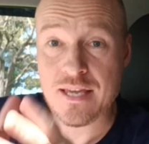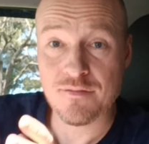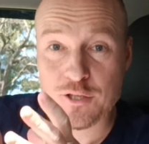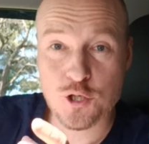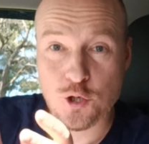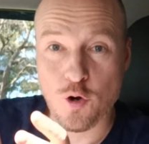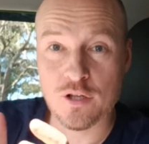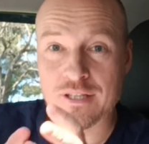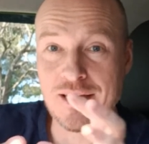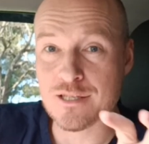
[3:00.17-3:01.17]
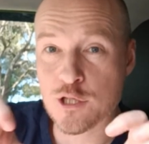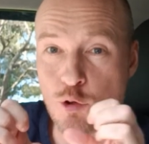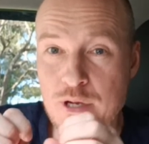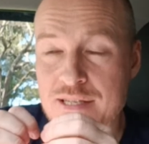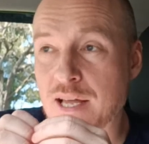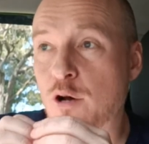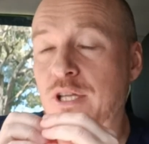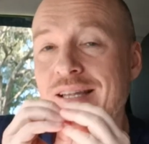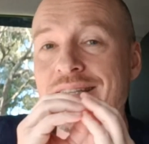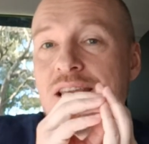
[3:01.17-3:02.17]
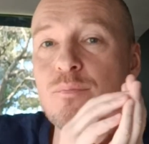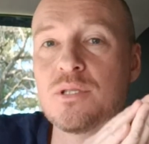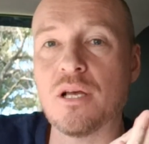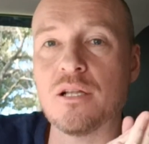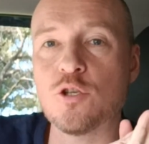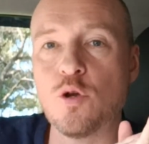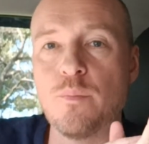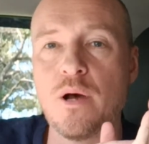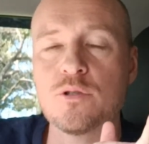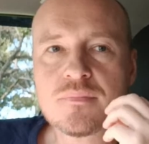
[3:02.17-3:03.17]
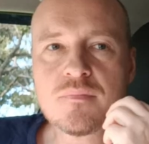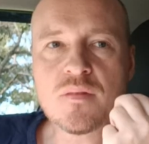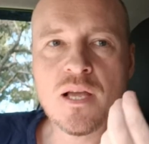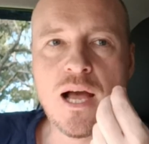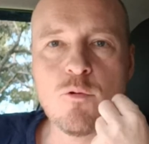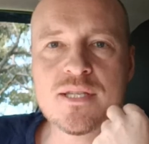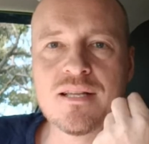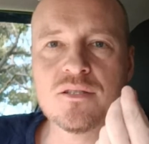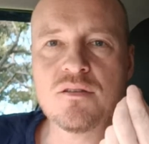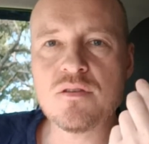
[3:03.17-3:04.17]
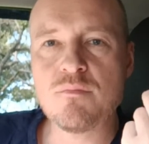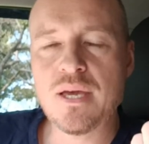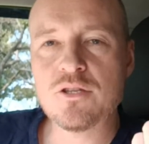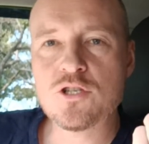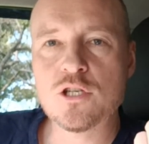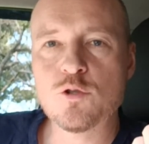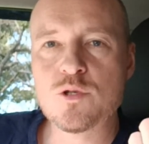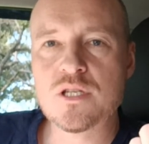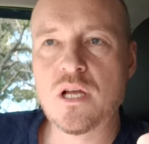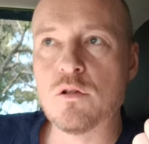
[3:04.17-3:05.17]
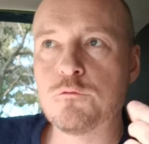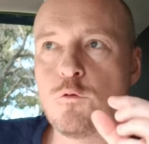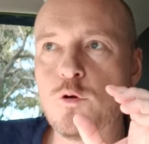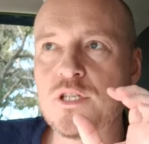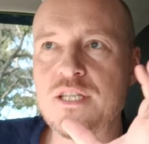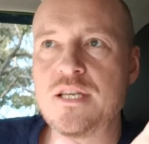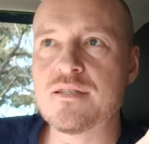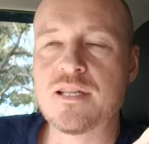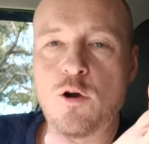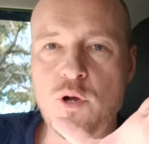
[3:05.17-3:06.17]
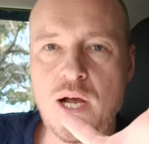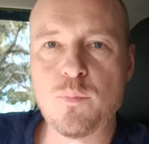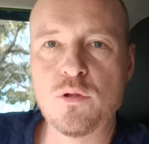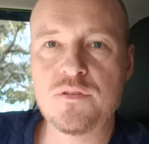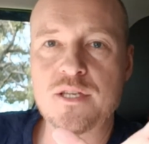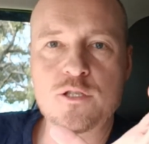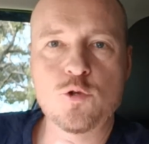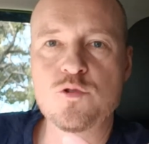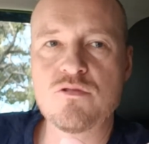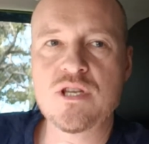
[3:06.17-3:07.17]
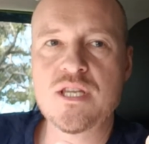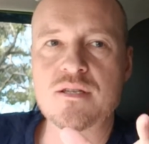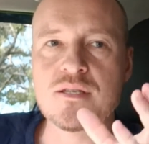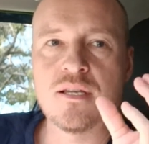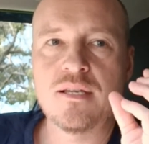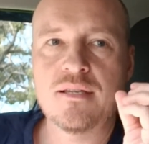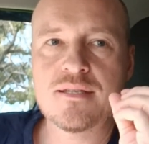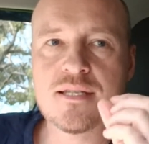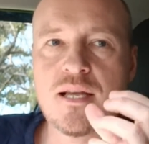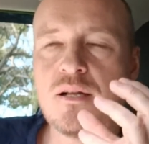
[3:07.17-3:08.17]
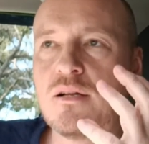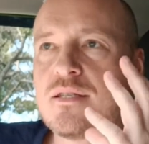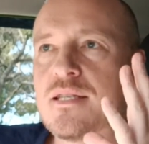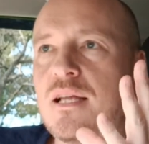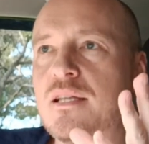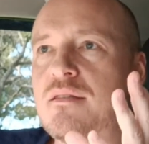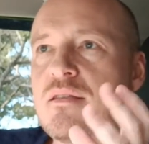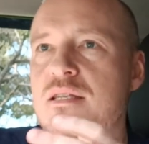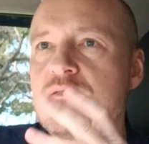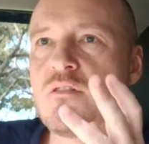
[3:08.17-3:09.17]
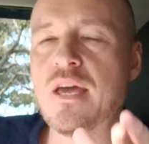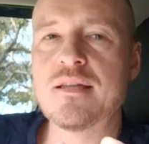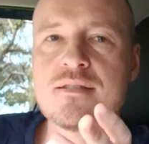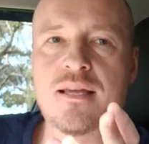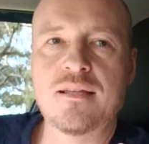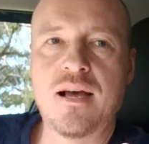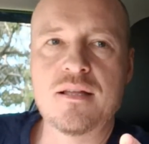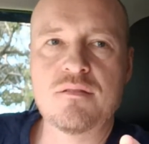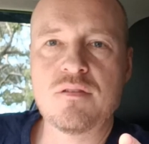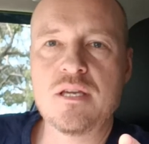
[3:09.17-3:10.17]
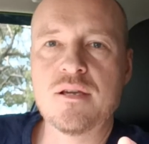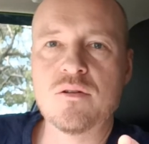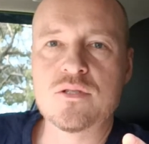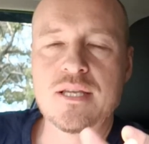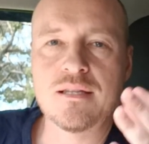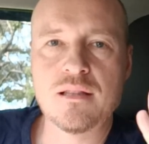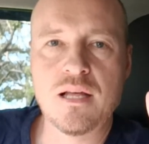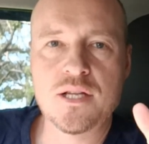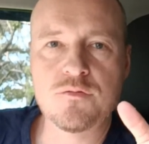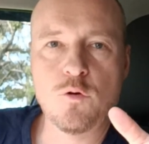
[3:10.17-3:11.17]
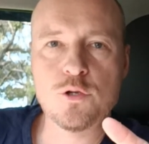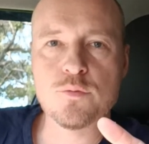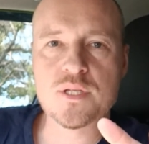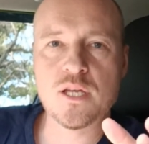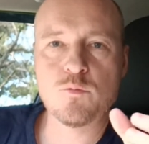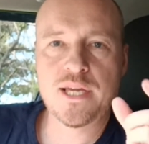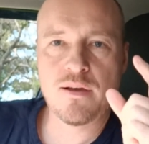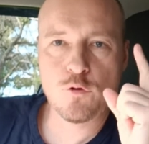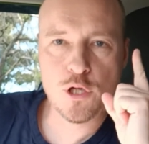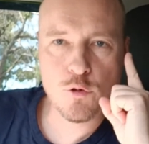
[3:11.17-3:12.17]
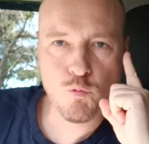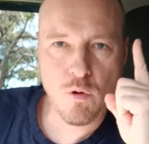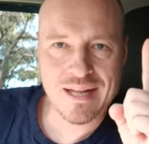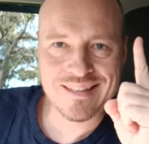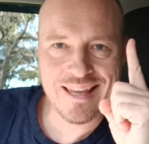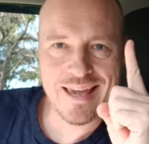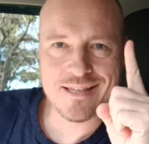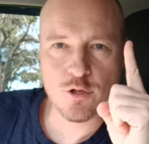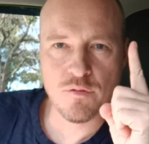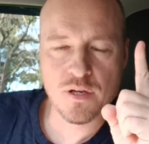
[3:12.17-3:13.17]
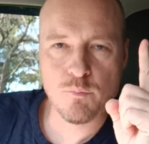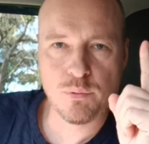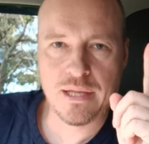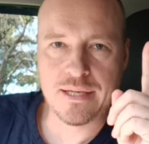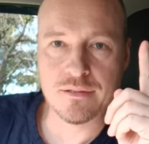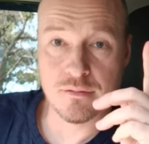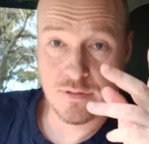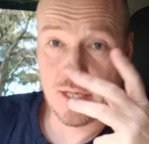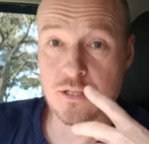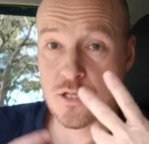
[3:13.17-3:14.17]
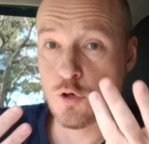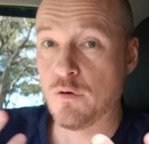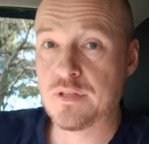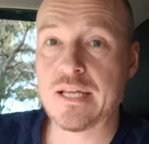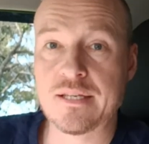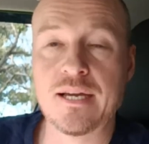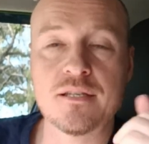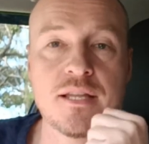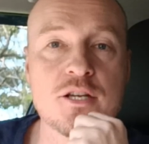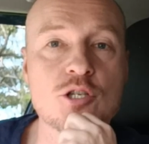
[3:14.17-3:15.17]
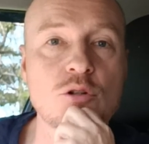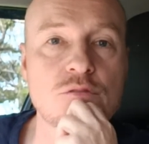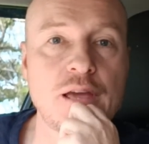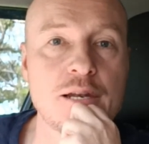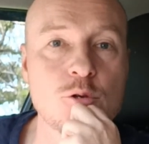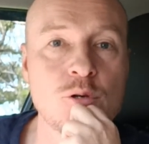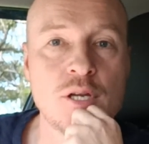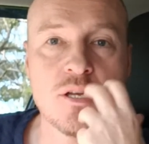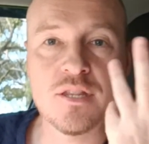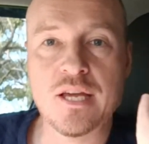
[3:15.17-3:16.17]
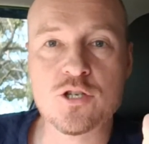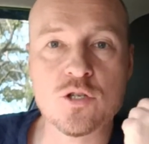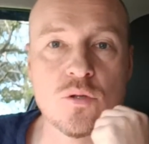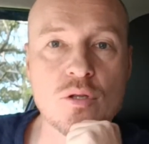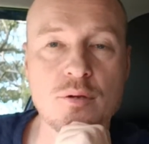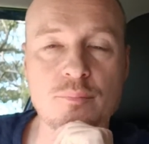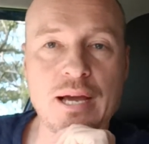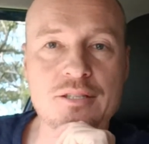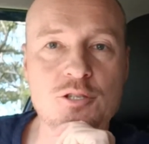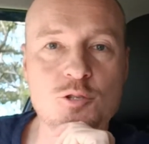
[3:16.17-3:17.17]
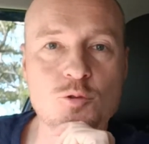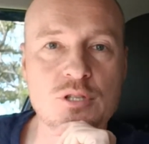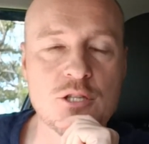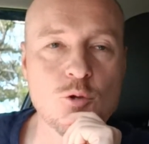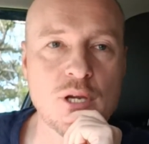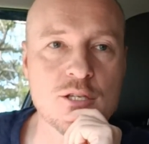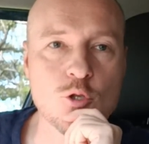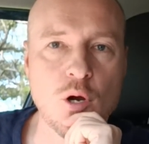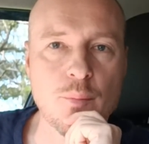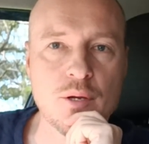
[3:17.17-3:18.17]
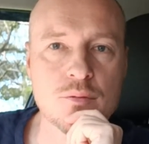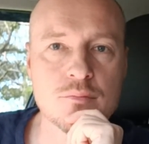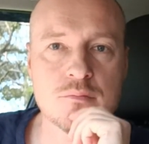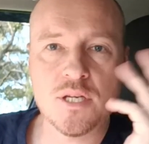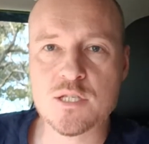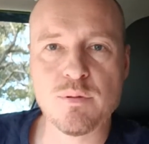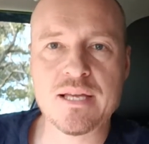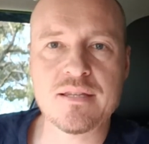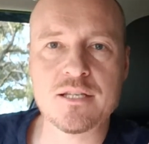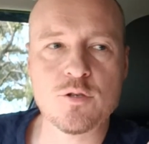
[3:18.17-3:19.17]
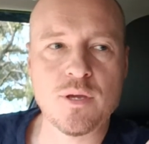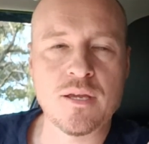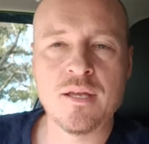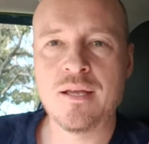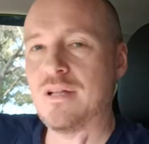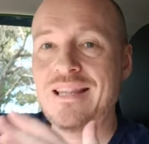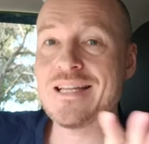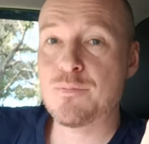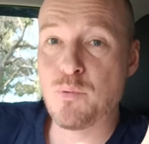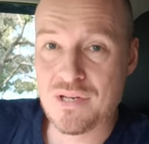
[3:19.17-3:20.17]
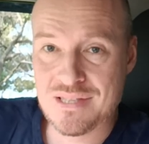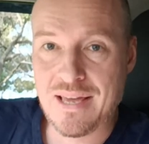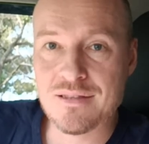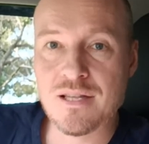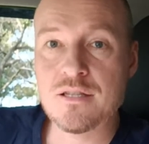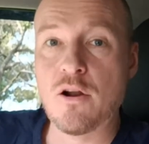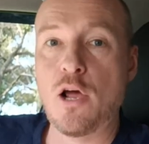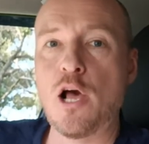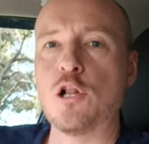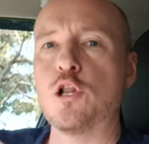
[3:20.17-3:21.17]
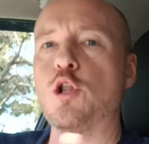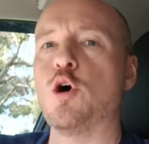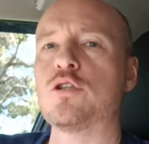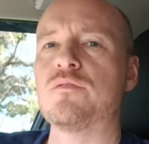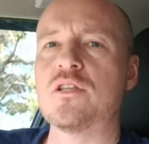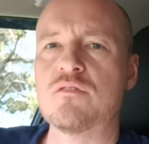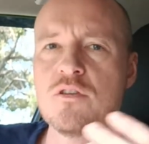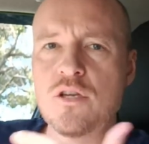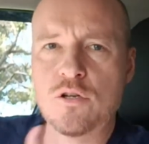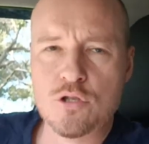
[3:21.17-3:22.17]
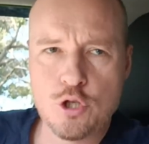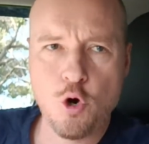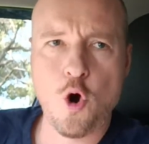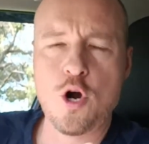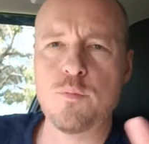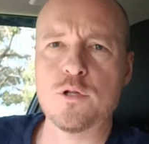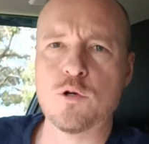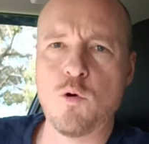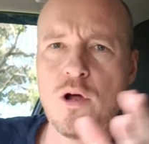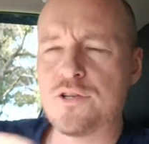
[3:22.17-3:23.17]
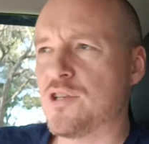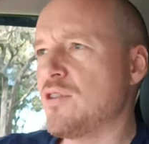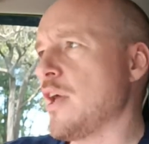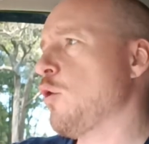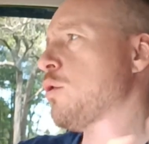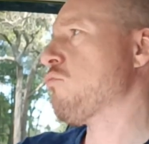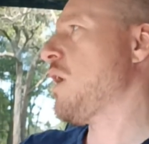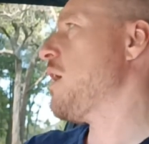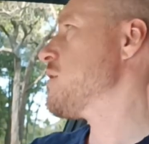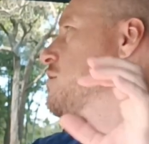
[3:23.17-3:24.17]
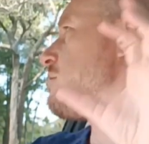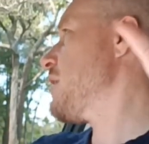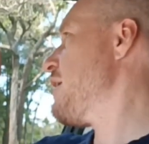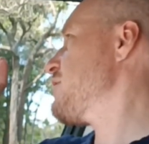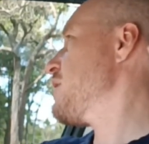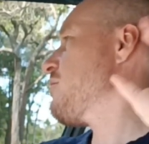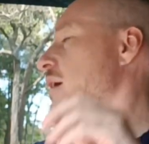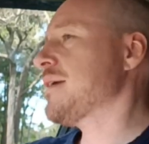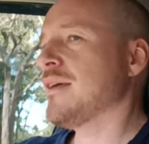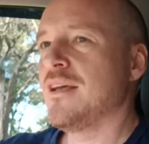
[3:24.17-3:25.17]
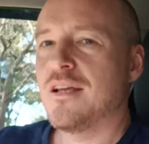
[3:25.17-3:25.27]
even John can squeeze out and keep telling you about. How is LDV managing to sell for years now, couple of years, 2-3 years, selling these vans and other vehicles in large volumes, and we have only one case of complaint that is of that kind of national value, national magnitude that you can talk about? Explain that to me. Let's pretend that there are a lot of these vehicles, horrible quality, they all rust left and right.